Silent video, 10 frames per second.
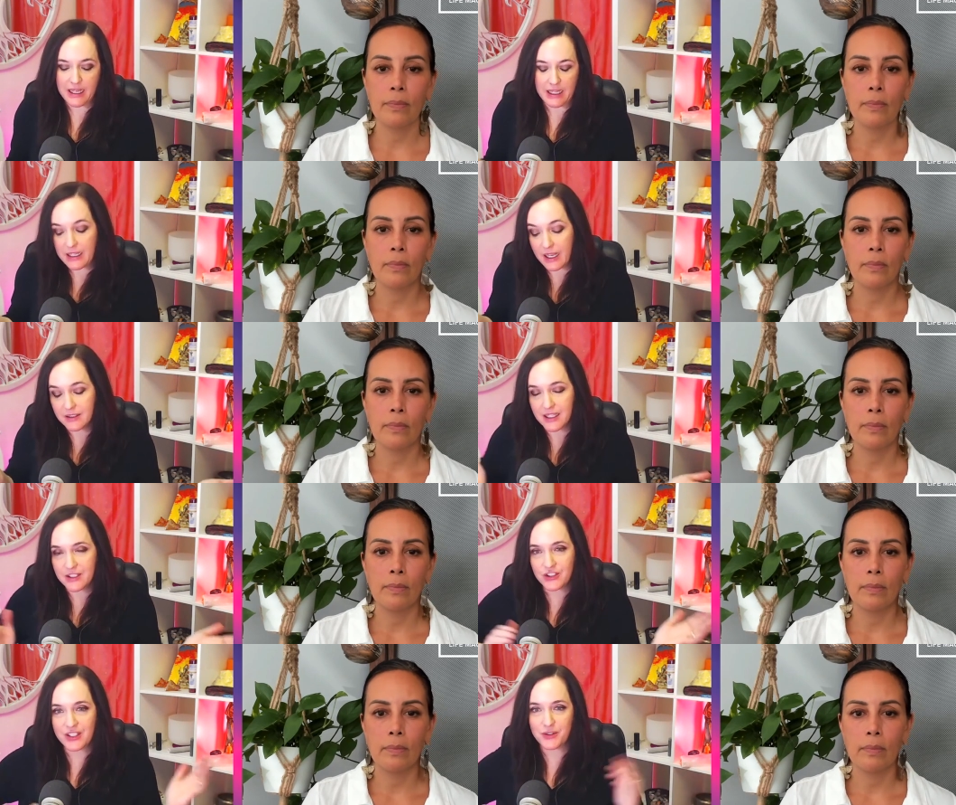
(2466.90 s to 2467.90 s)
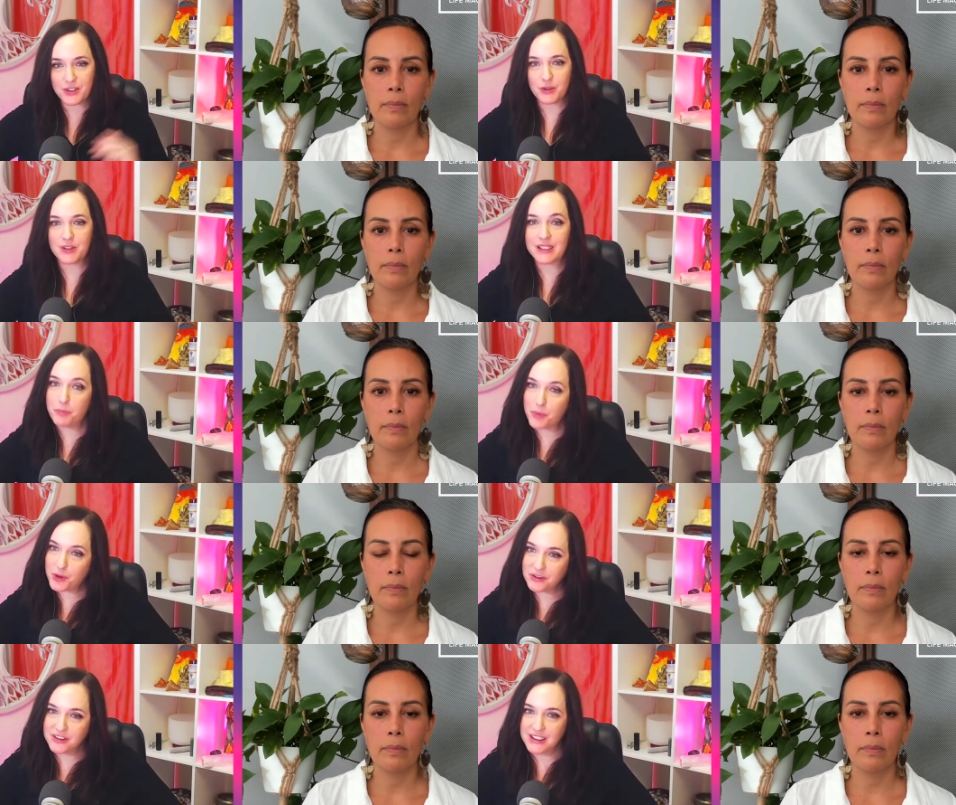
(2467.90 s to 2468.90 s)
Speaker 1: and I, yeah, that just sounds
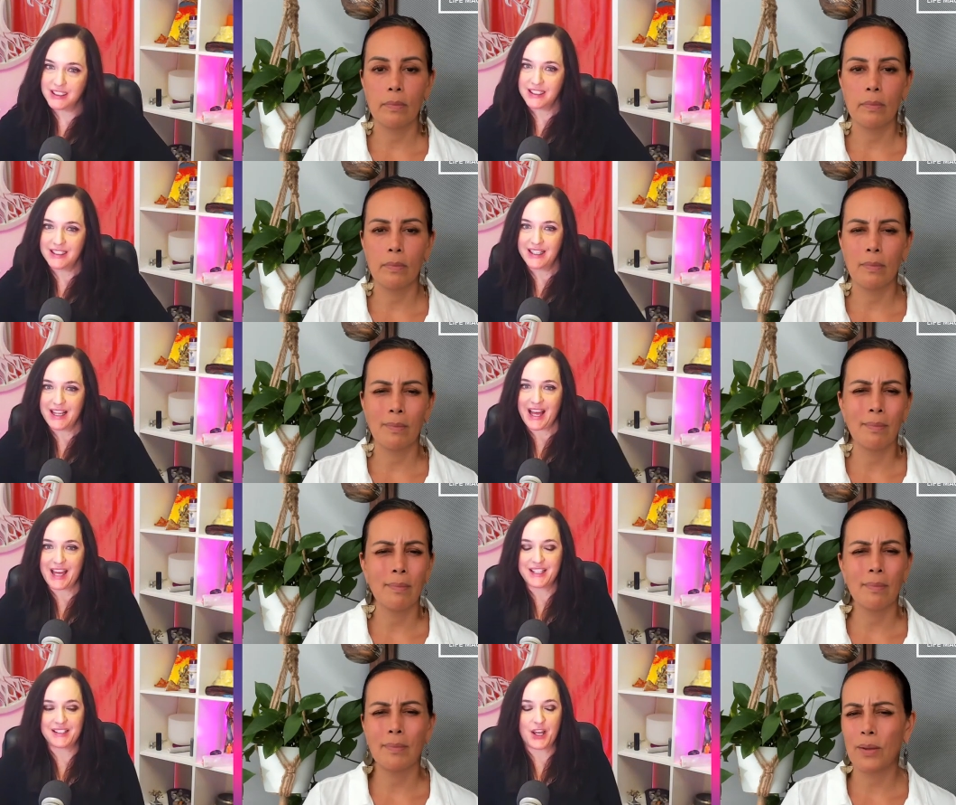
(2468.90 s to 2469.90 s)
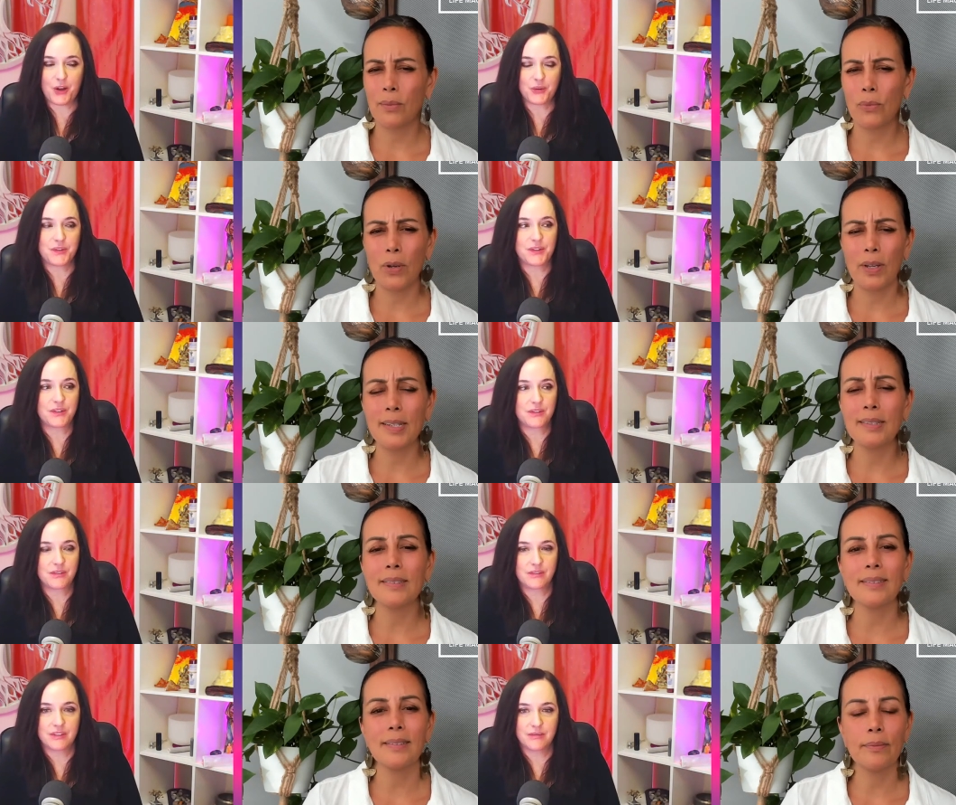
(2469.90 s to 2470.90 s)
simple and it sounds um, it,
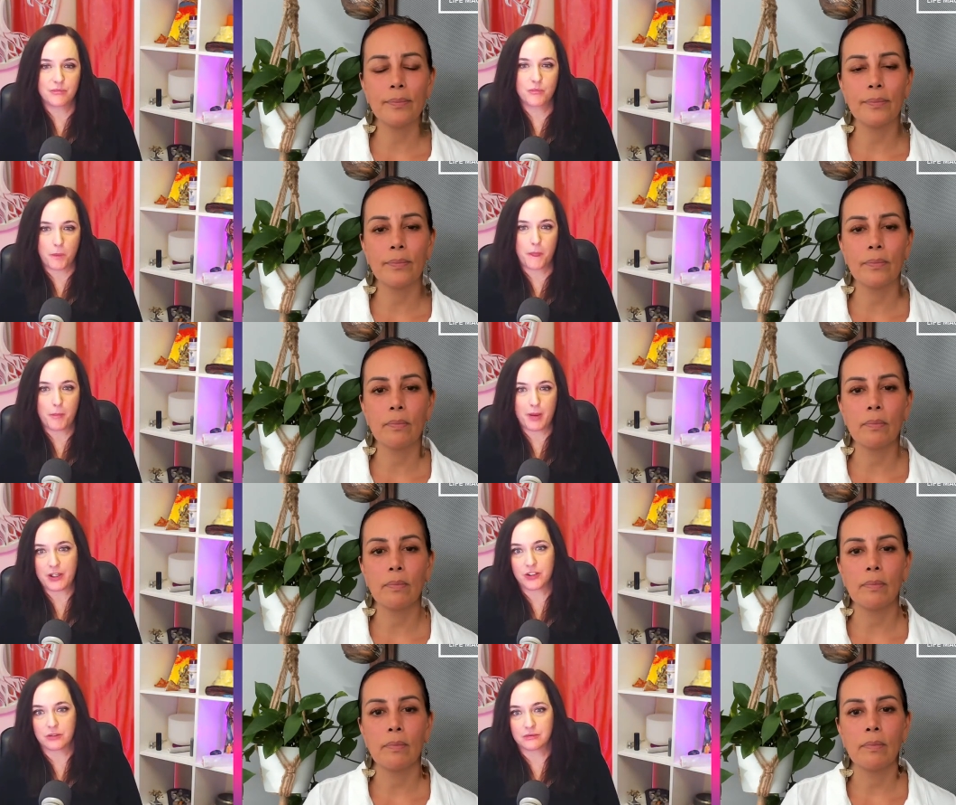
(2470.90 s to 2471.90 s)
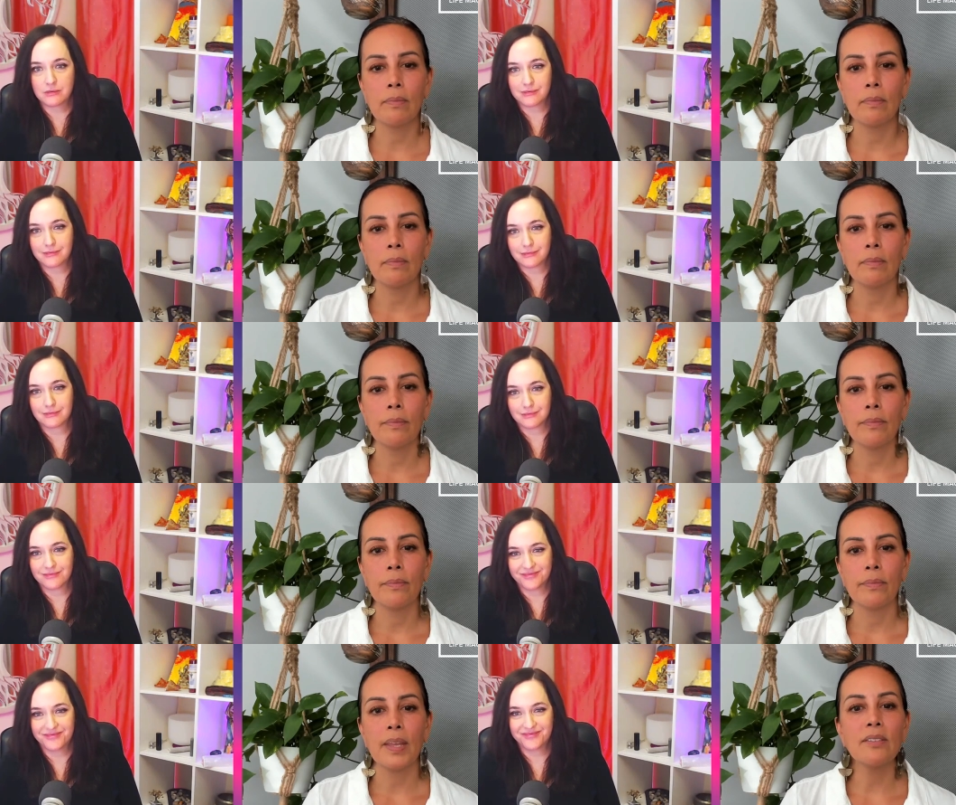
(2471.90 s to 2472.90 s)
better.
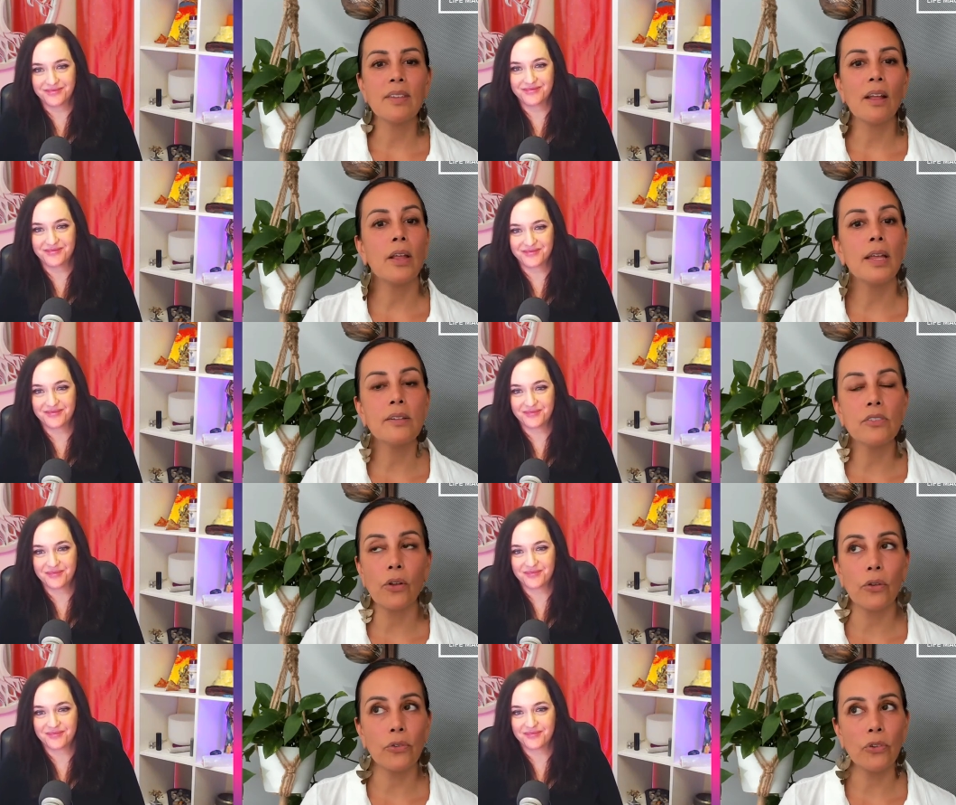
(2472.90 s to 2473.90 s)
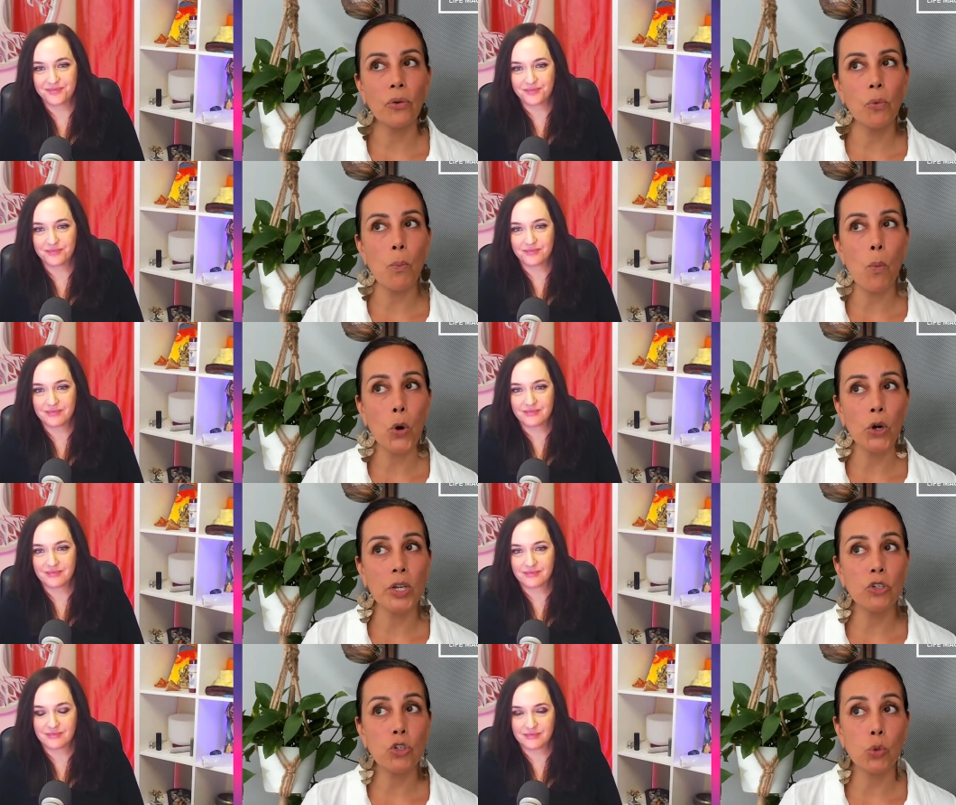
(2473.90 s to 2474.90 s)
Speaker 2: It's and it's also more
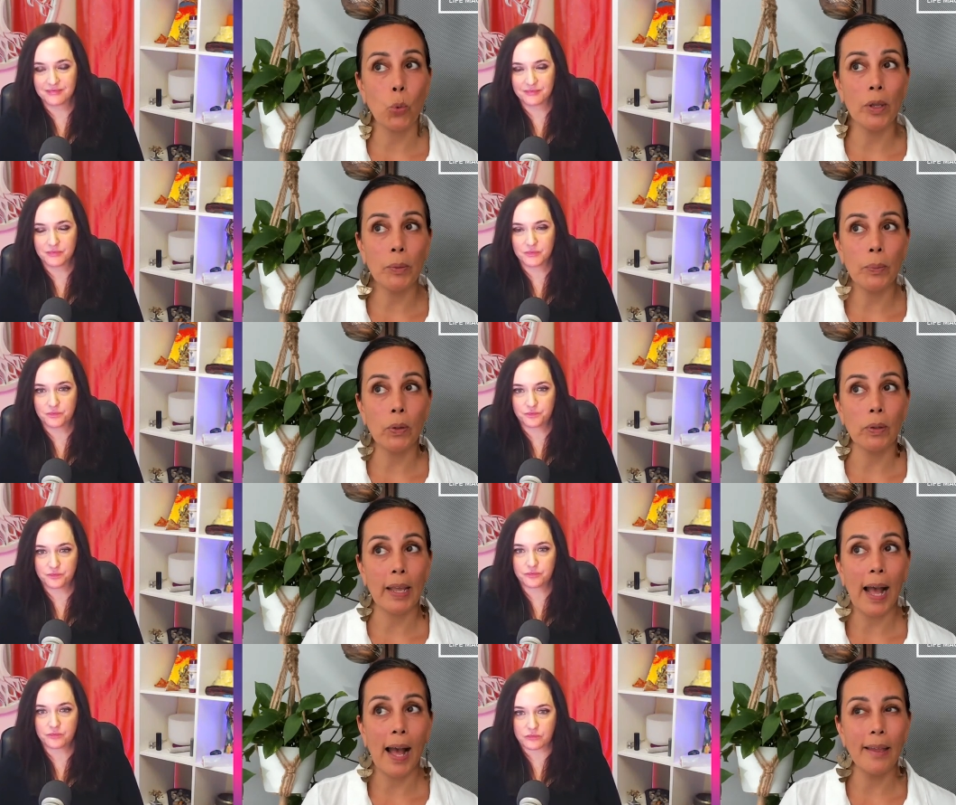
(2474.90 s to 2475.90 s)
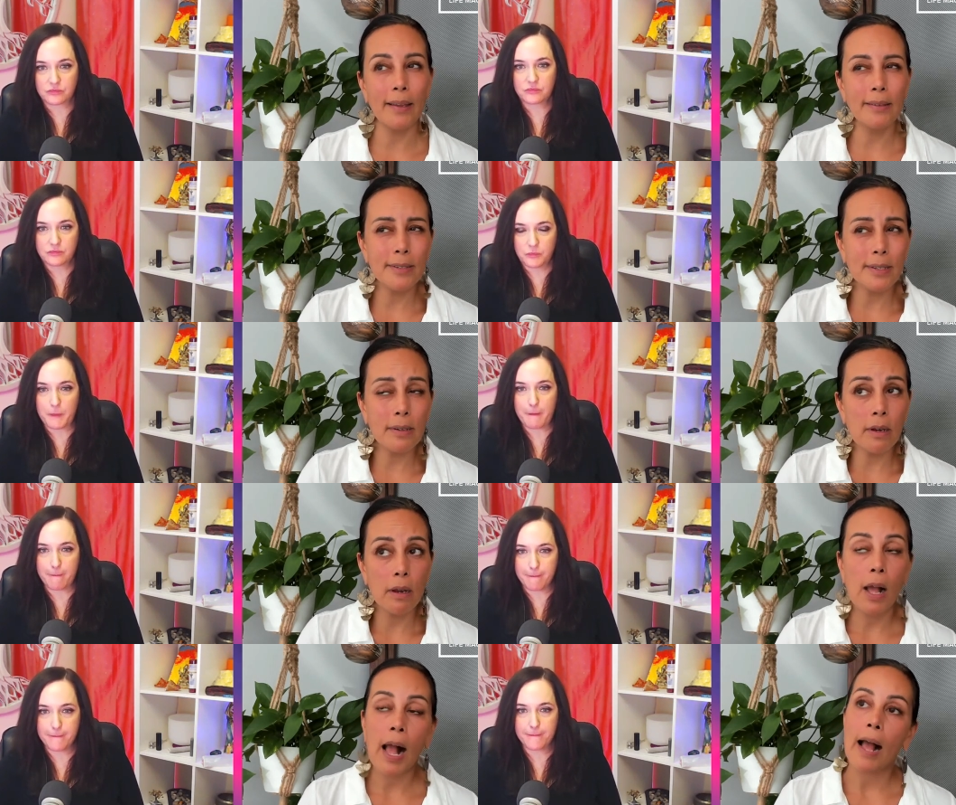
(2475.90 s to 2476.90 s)
enjoyable. Like I
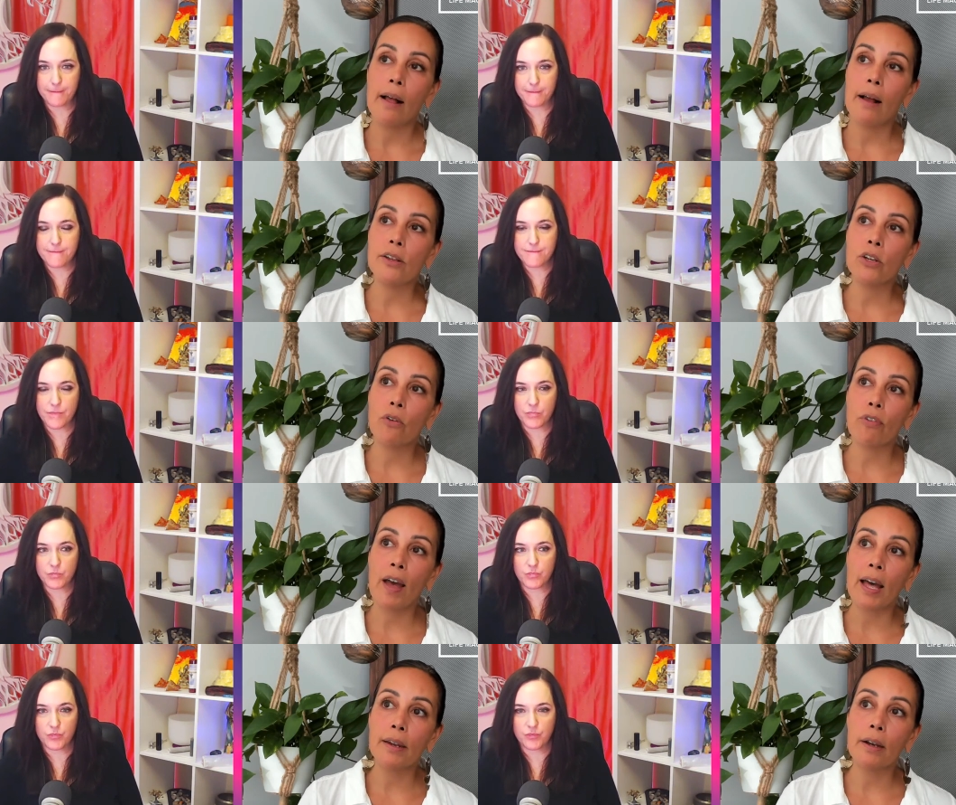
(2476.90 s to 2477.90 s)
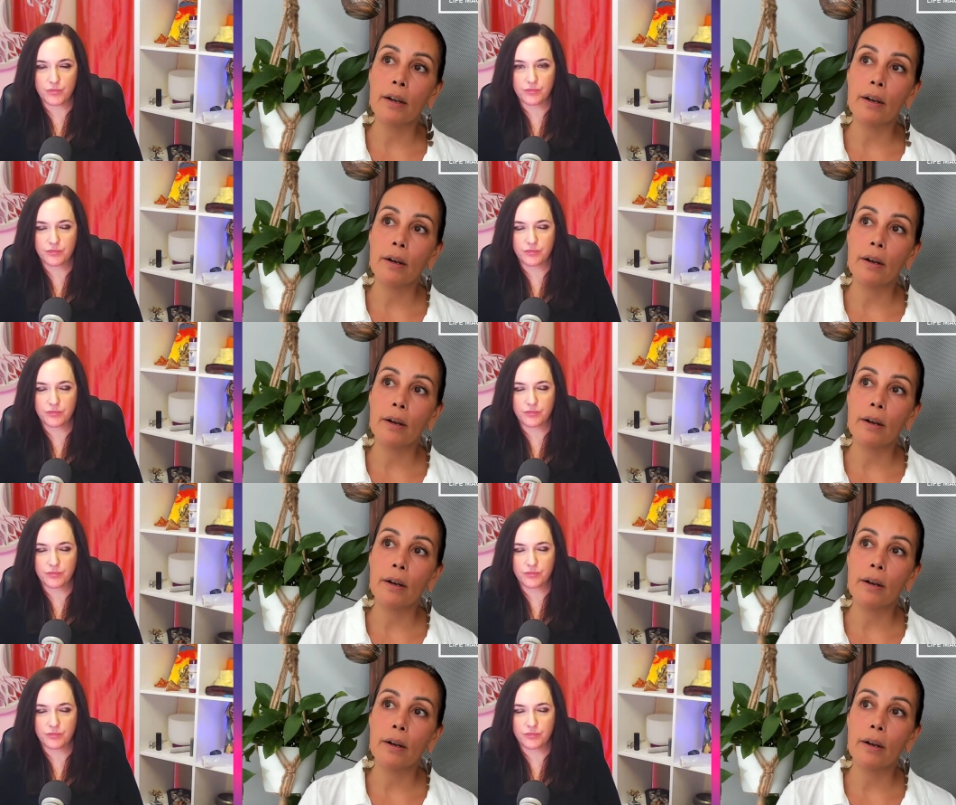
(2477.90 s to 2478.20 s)
didn't you know, I've had